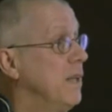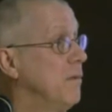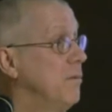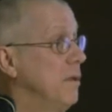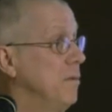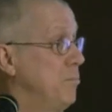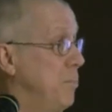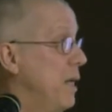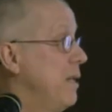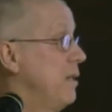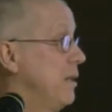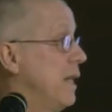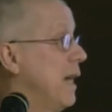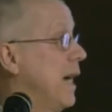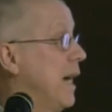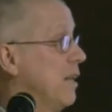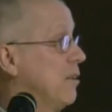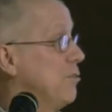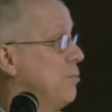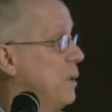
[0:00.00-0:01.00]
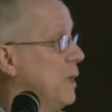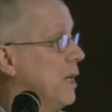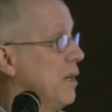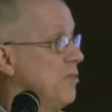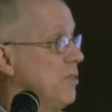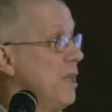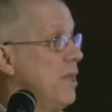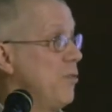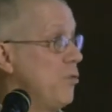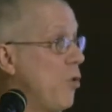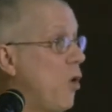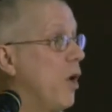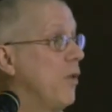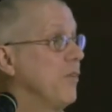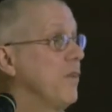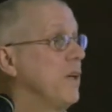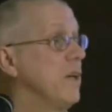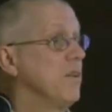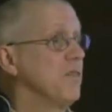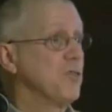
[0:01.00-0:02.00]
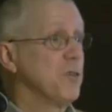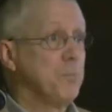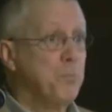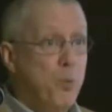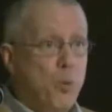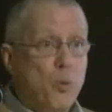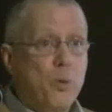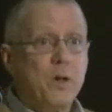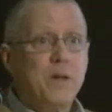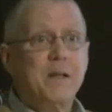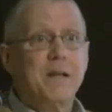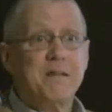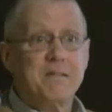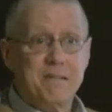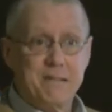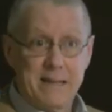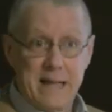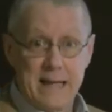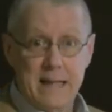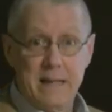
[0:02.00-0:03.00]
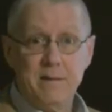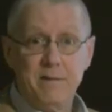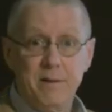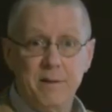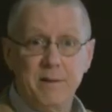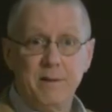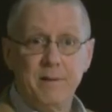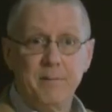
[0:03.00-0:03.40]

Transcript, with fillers: the, pay the tax because he thought that it supported a state,